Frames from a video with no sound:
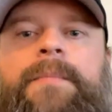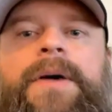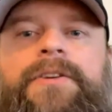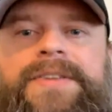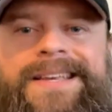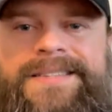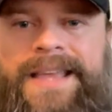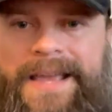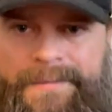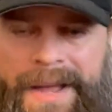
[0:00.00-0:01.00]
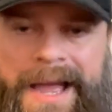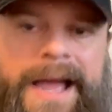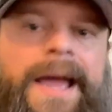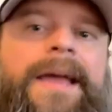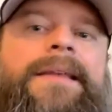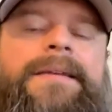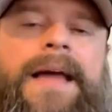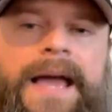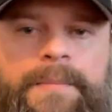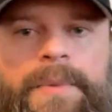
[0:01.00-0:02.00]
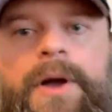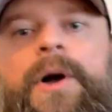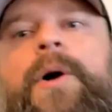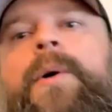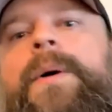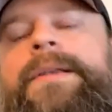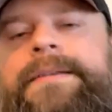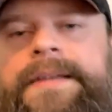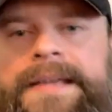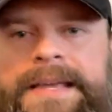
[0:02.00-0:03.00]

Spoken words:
other tests like PIDE and hypo and